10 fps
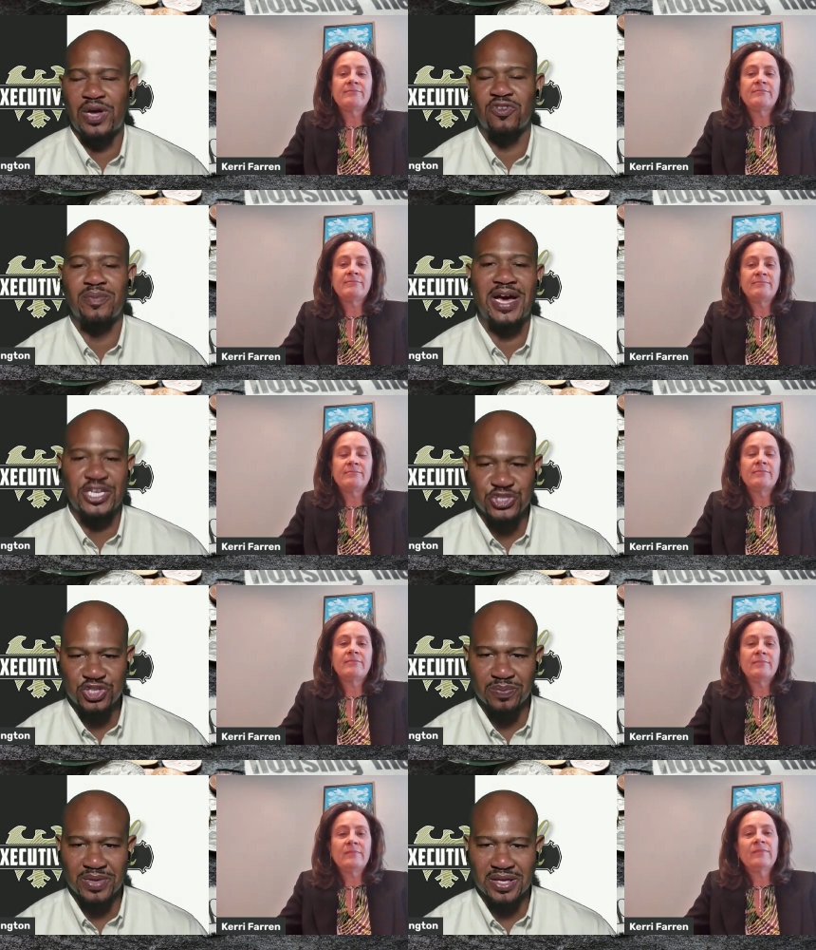Speaker 1: everybody
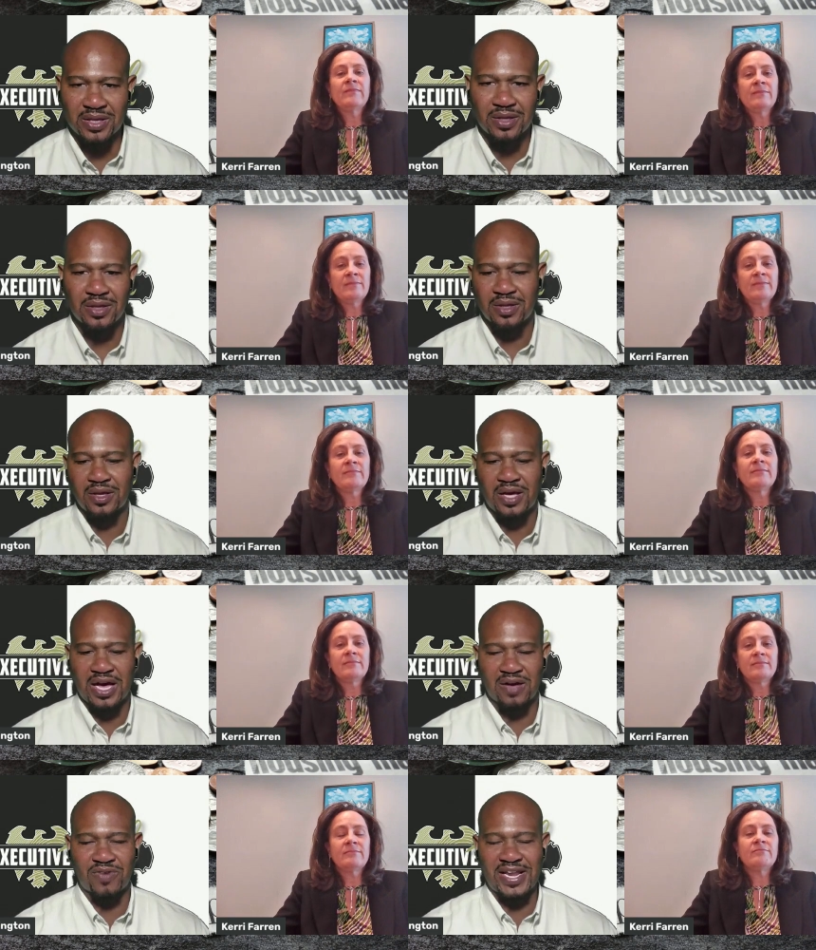should be
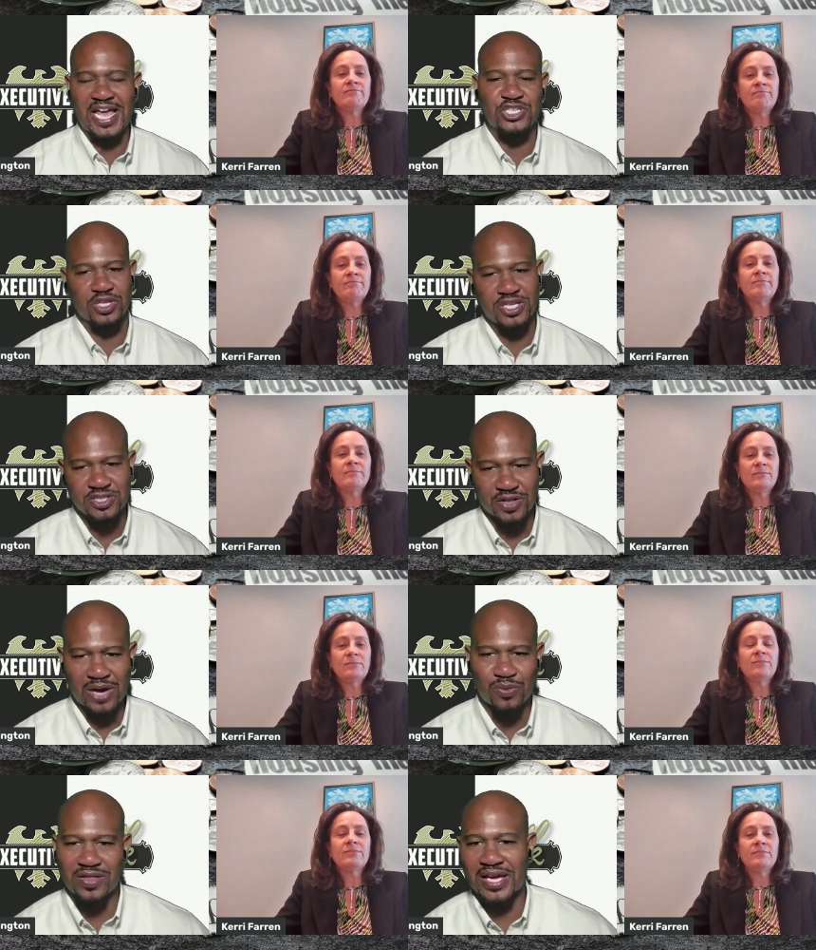uh, financially so
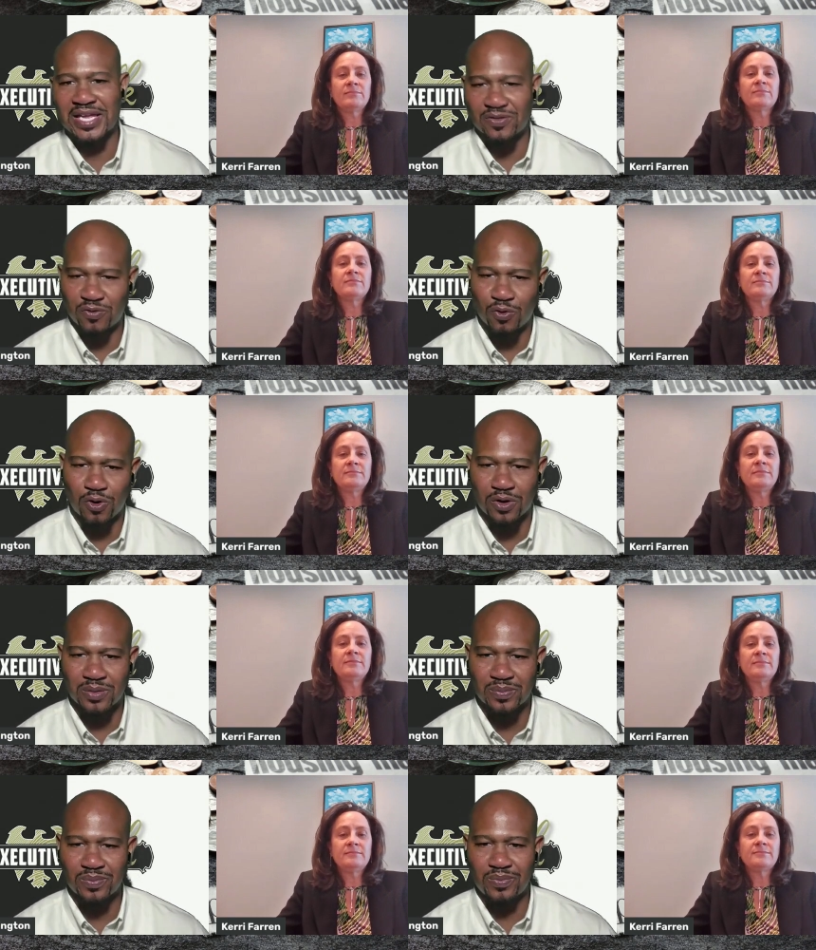that way they can afford
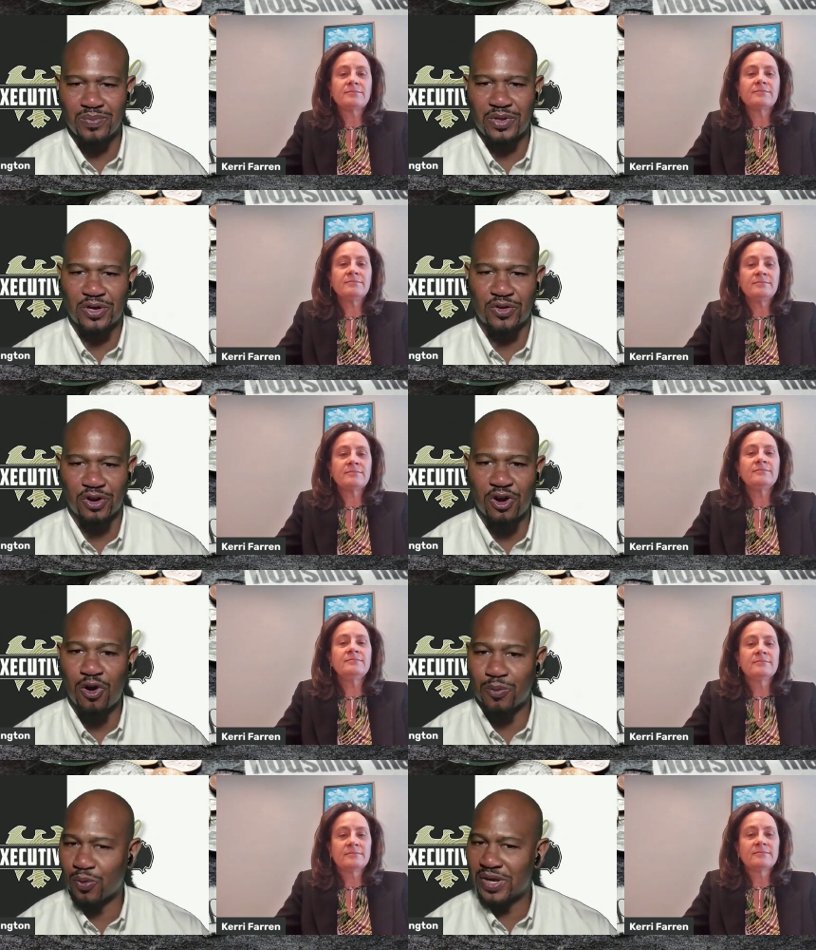you know their
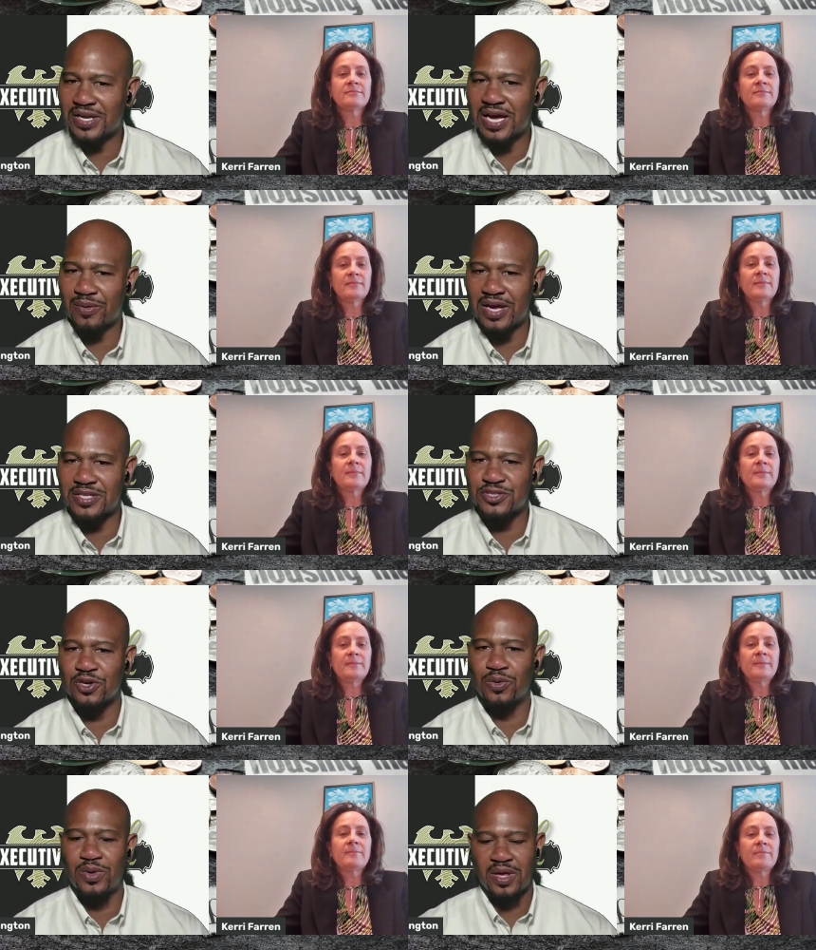home or whatnot right
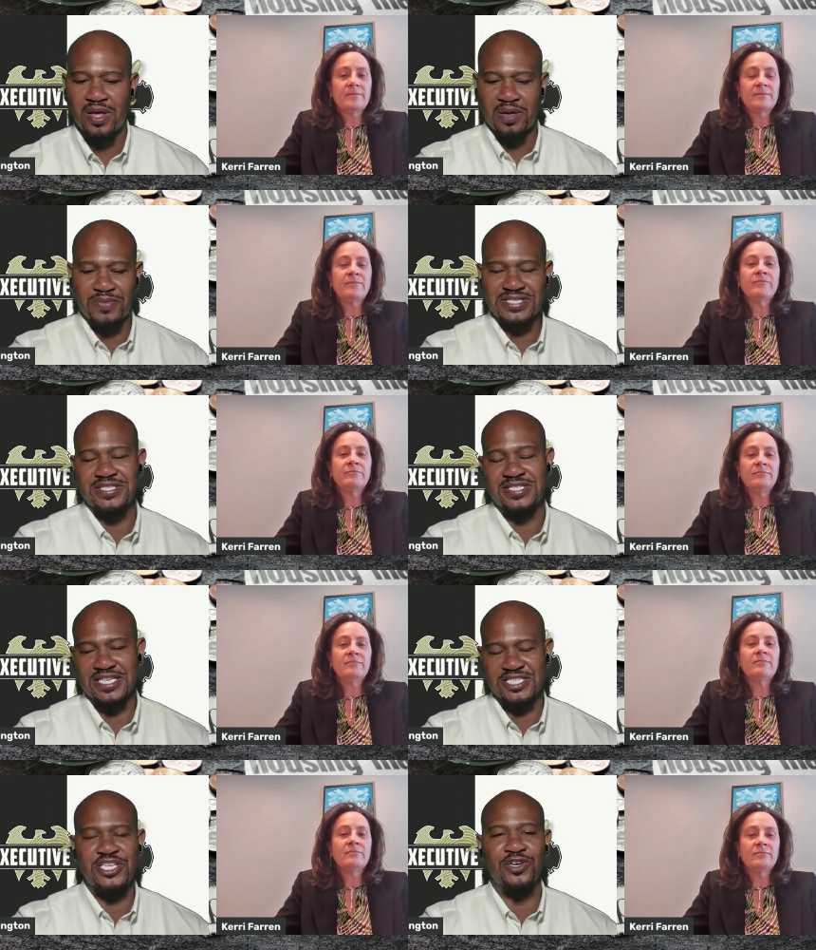so
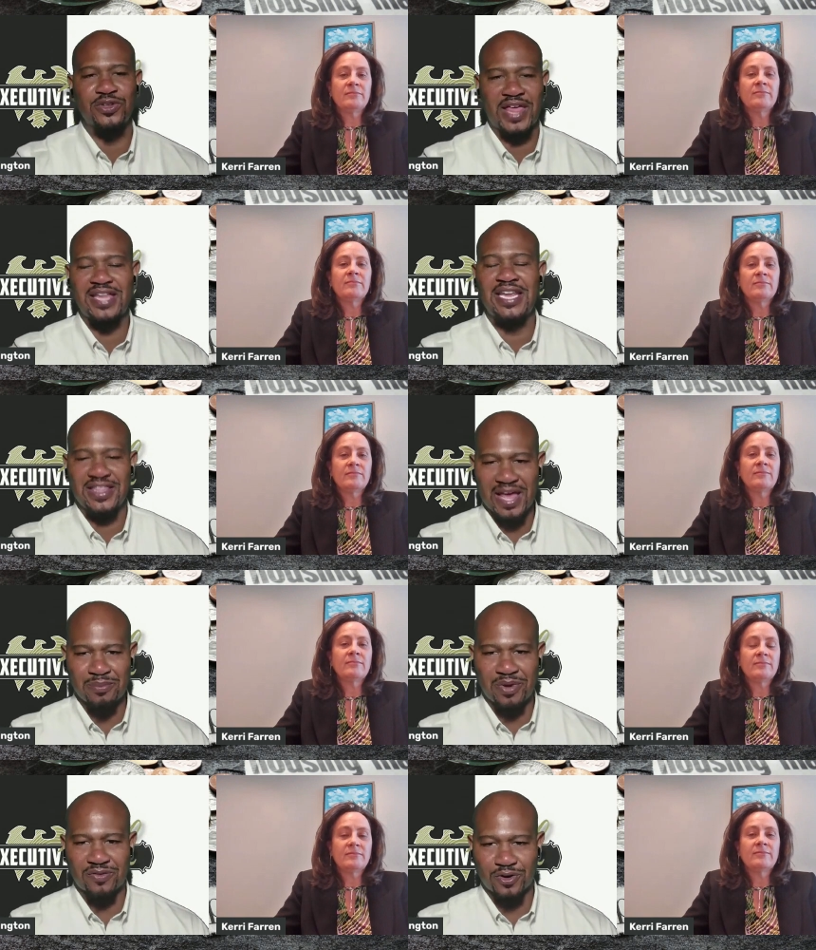businesses still they need
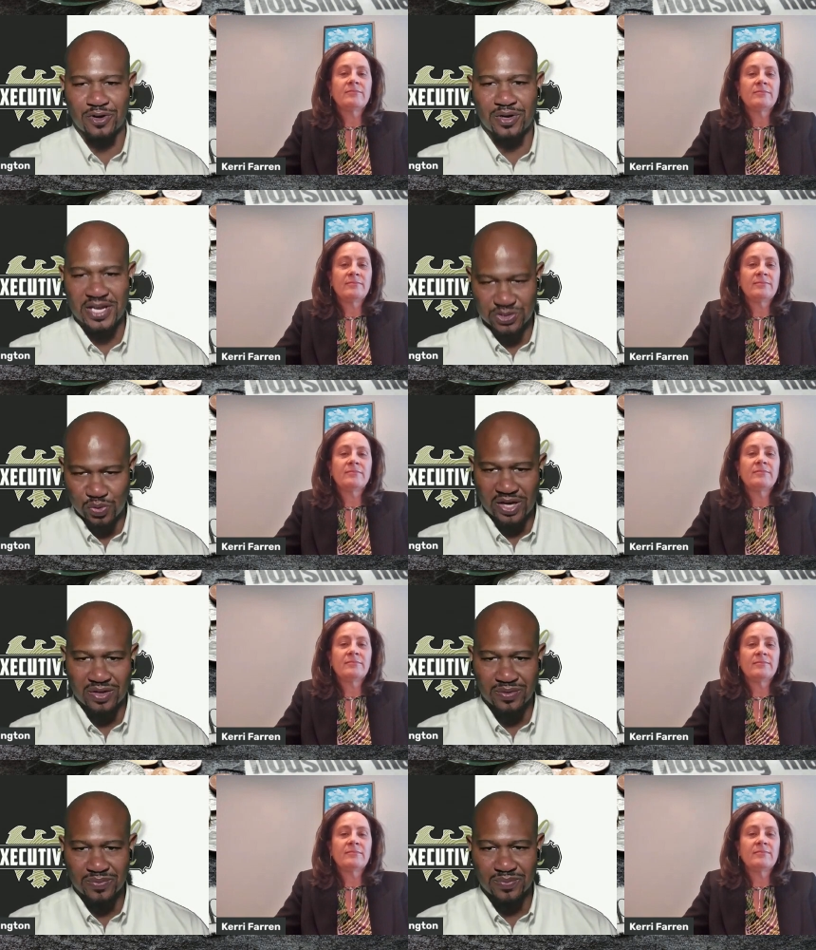that buffer as
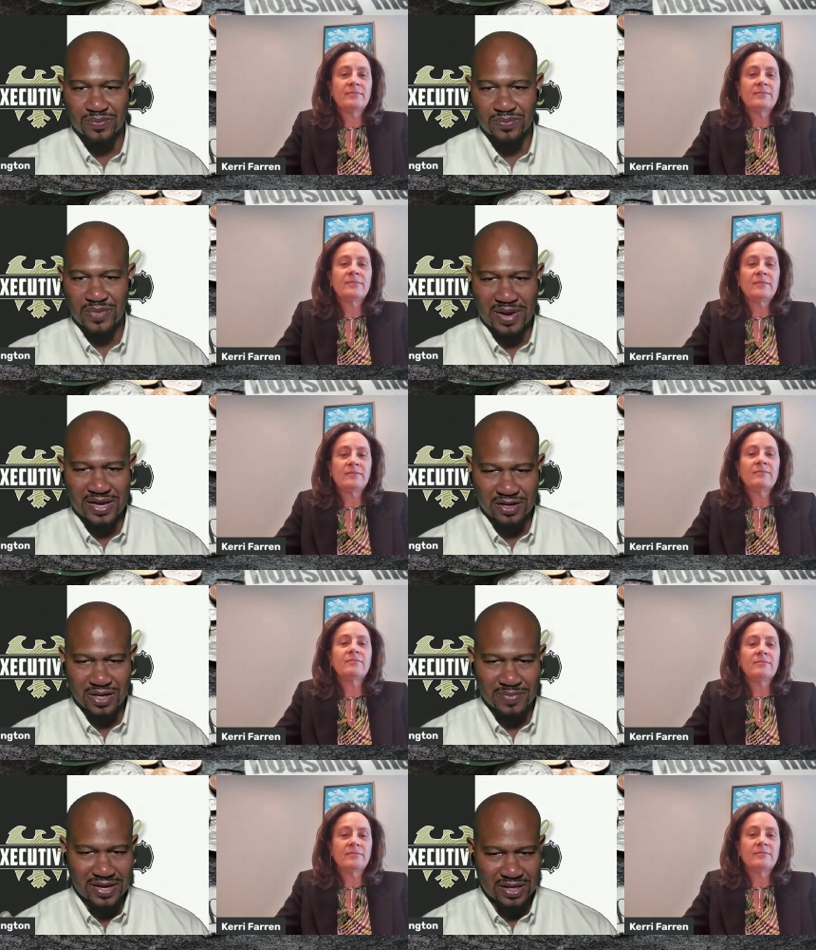well am i
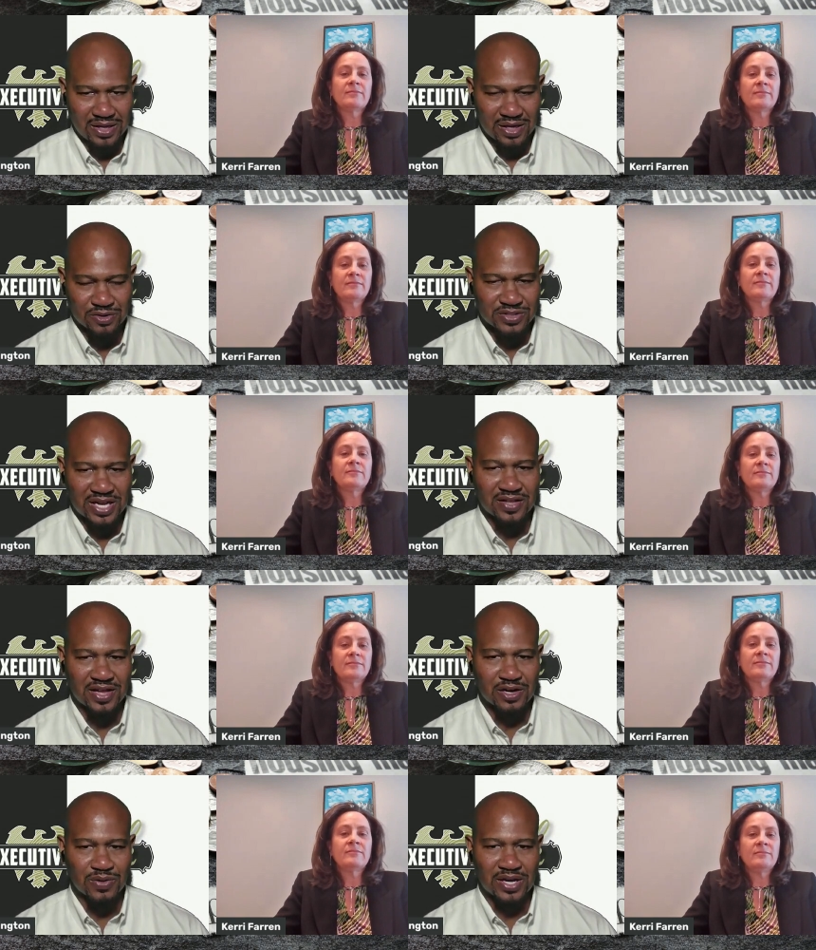am i understanding
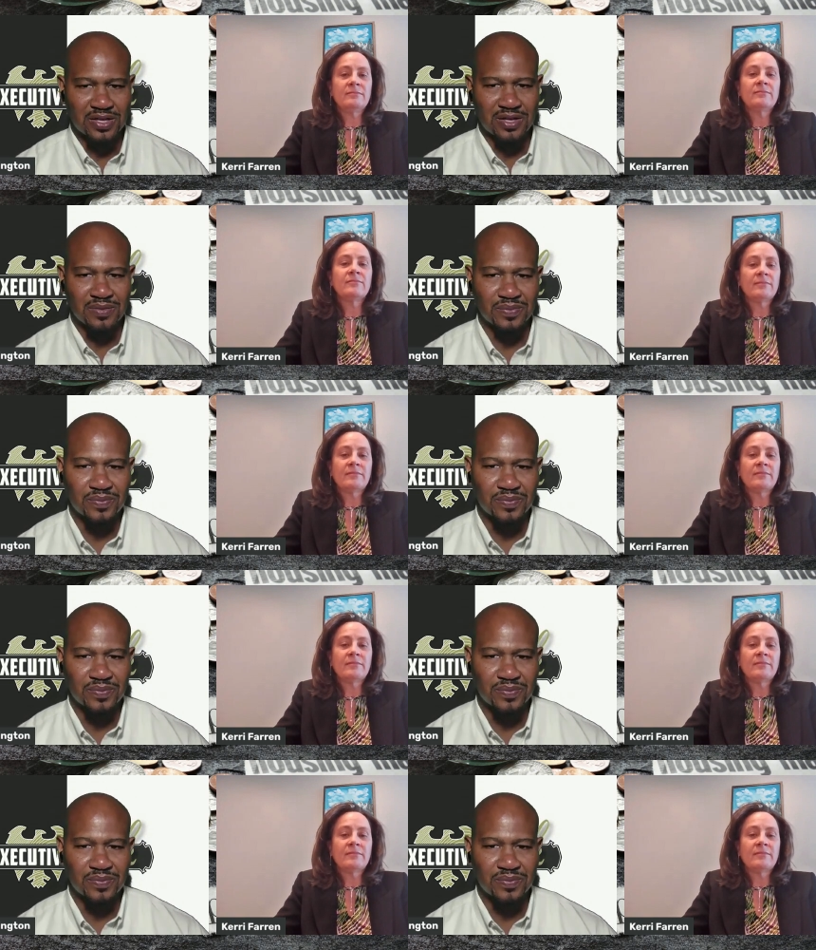that correctly mm-hmm.